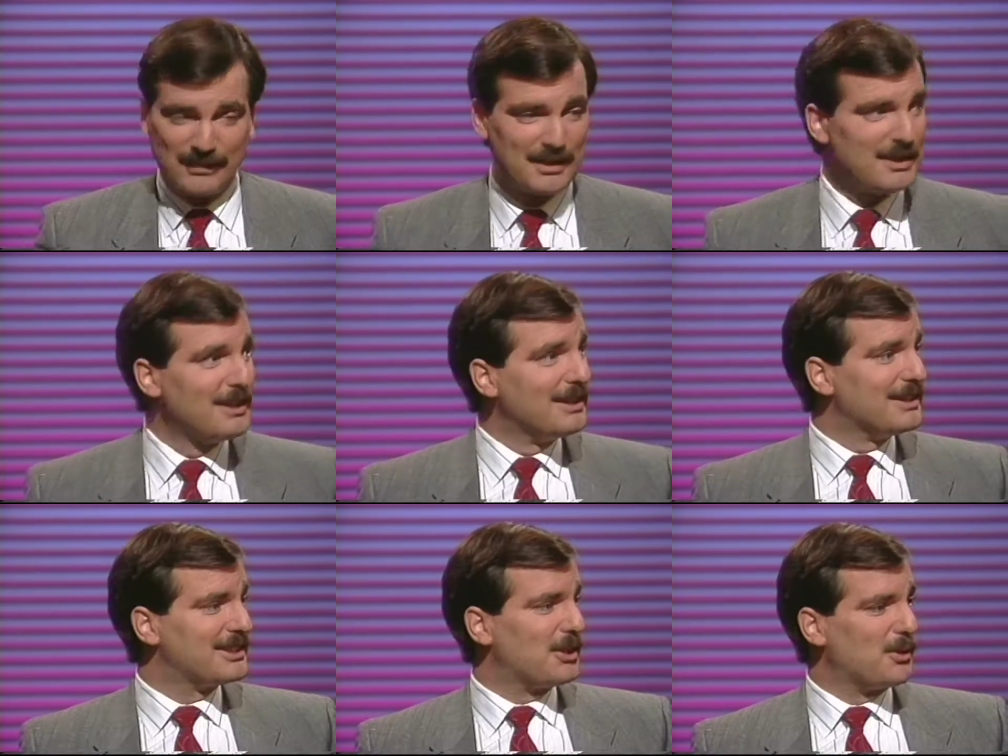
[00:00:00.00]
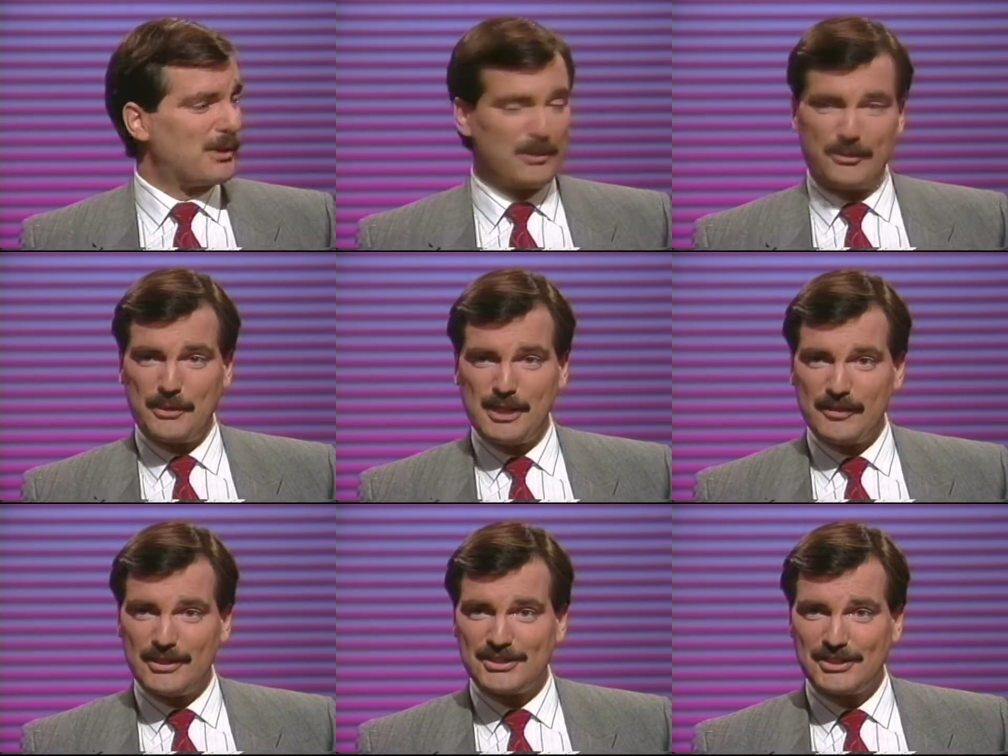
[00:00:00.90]
Right. So there were three of
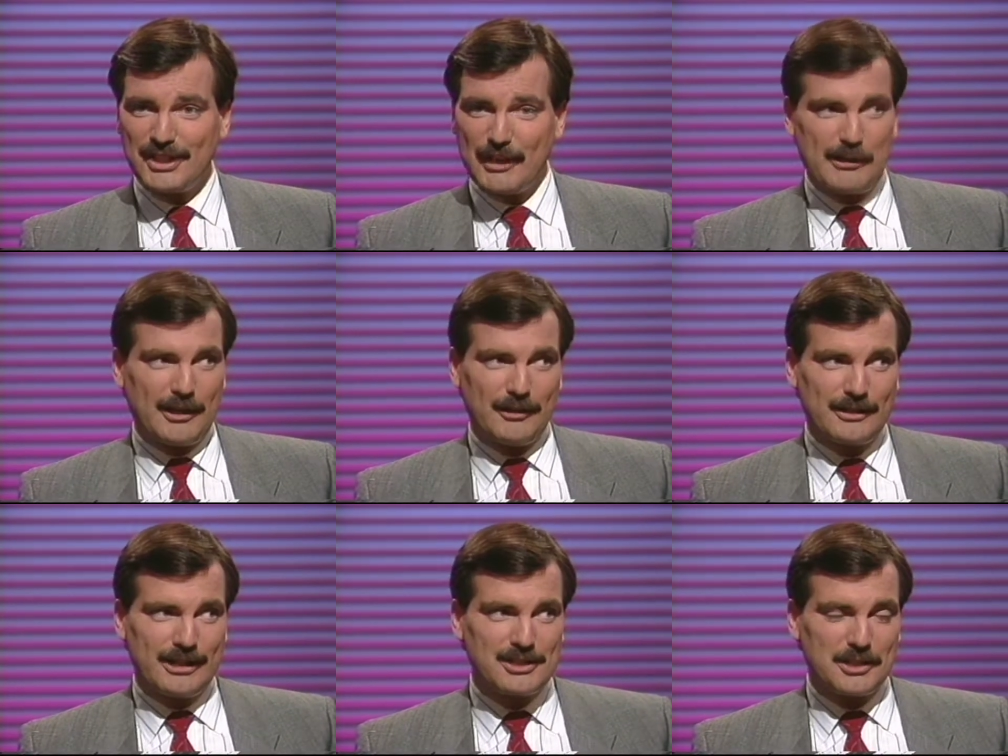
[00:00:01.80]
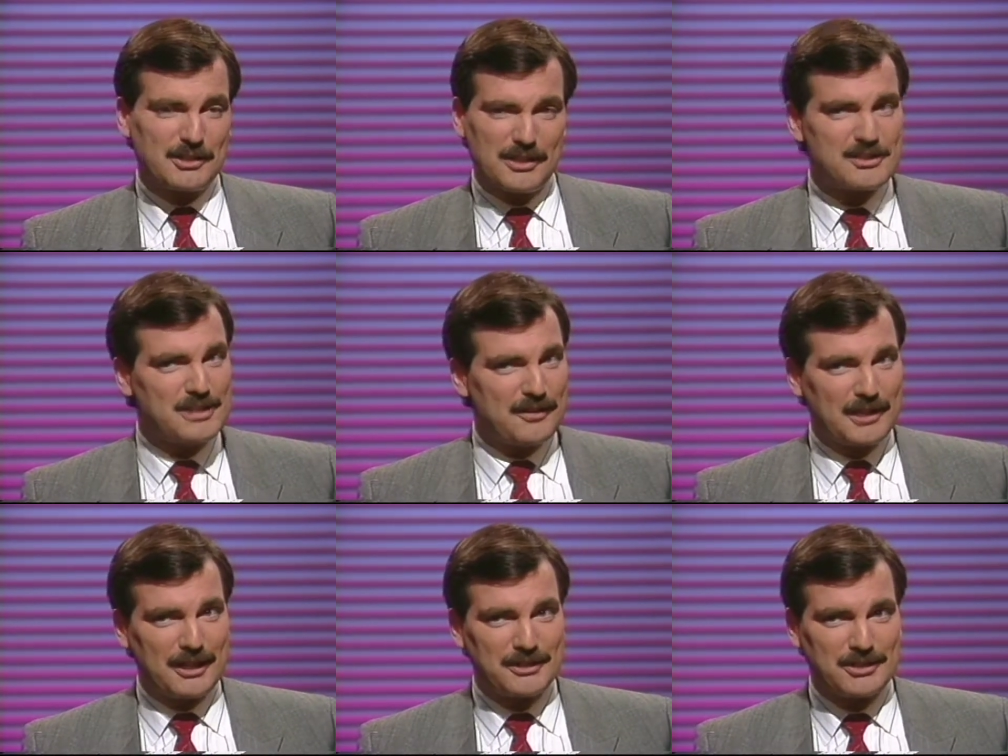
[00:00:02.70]
us, and we all looked at each other and said, there's
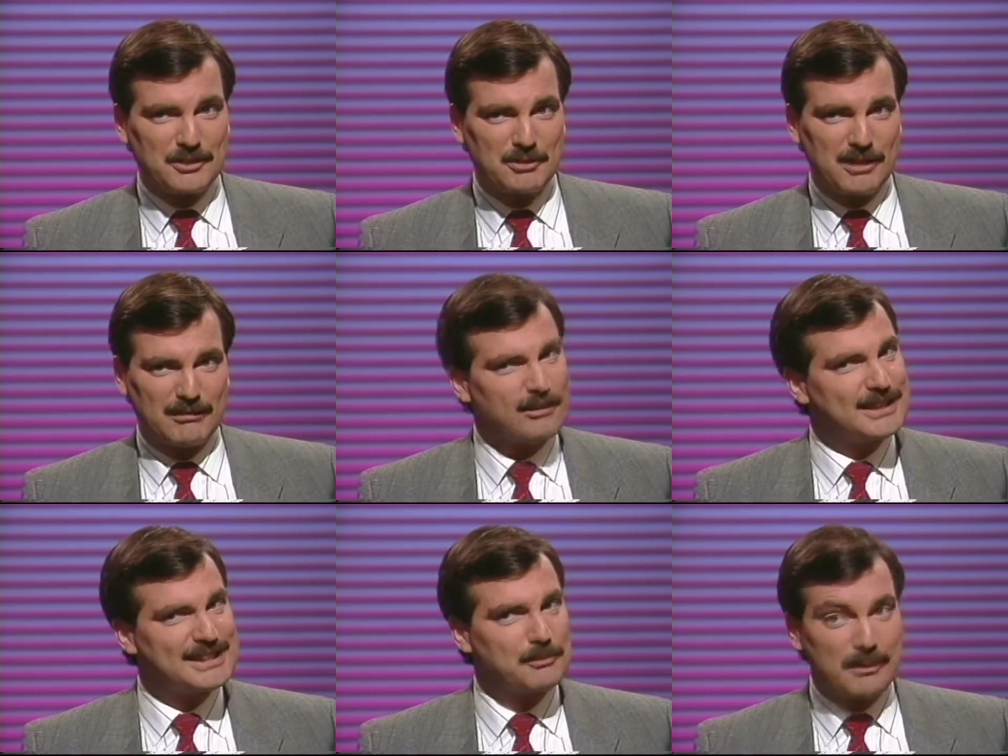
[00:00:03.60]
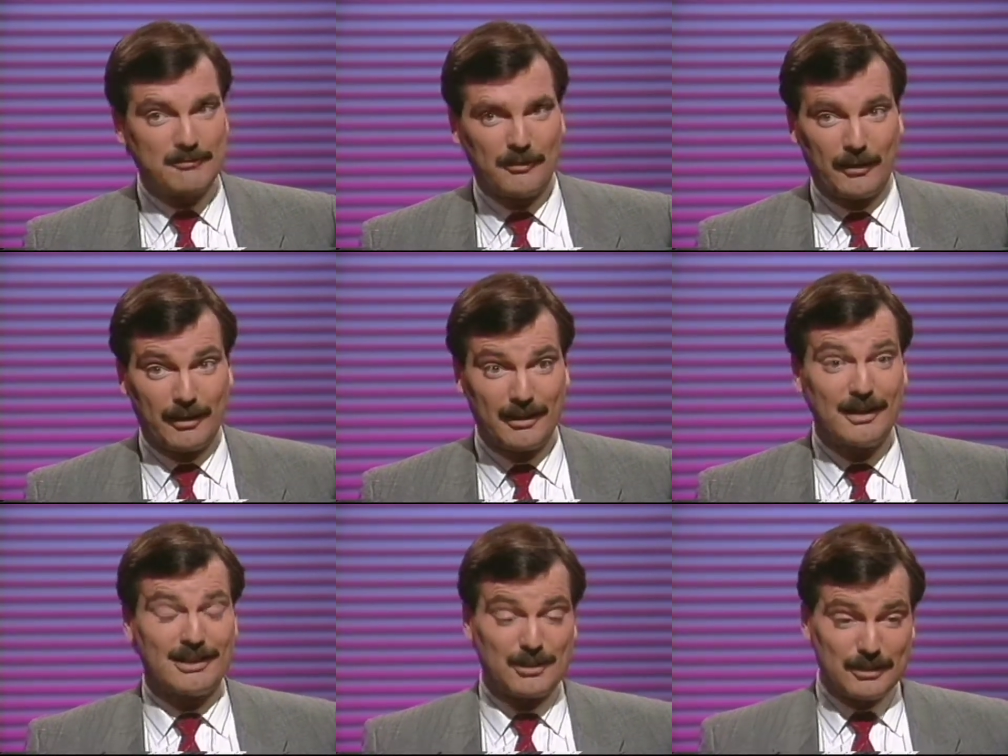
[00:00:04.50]
nothing else to do but let's swim for it.
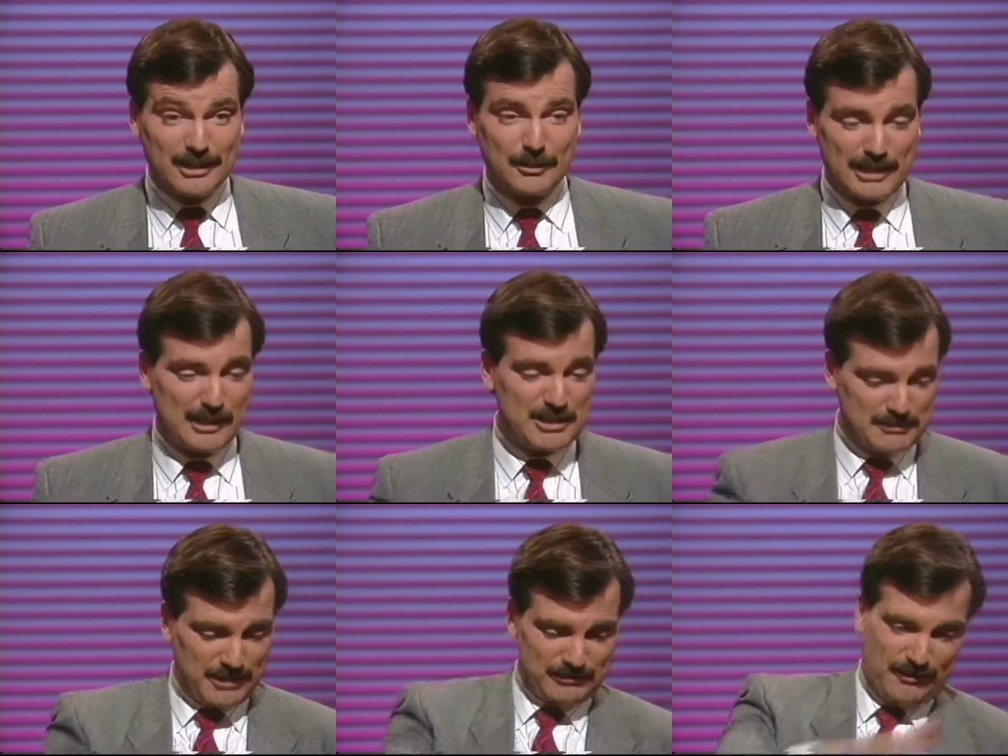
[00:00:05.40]
So literally, there was about